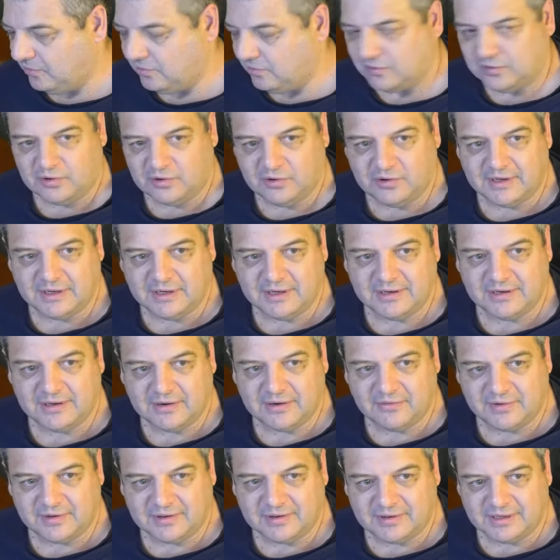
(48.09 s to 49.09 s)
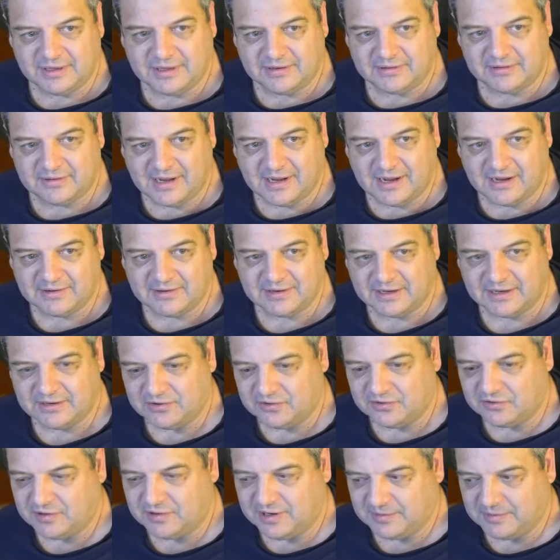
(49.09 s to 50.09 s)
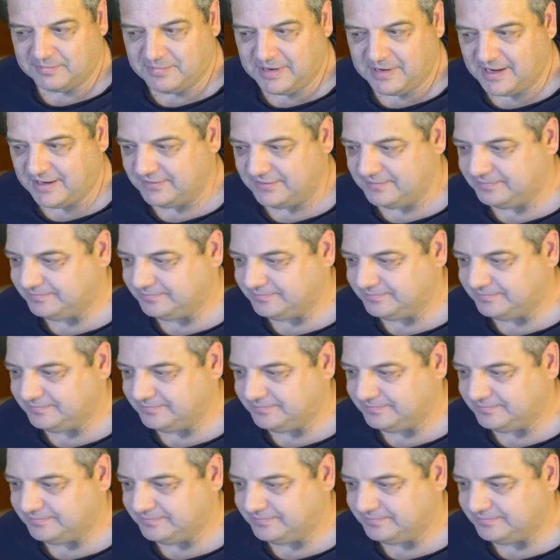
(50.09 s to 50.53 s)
glued in and everything. It's hard to get to the trackpad.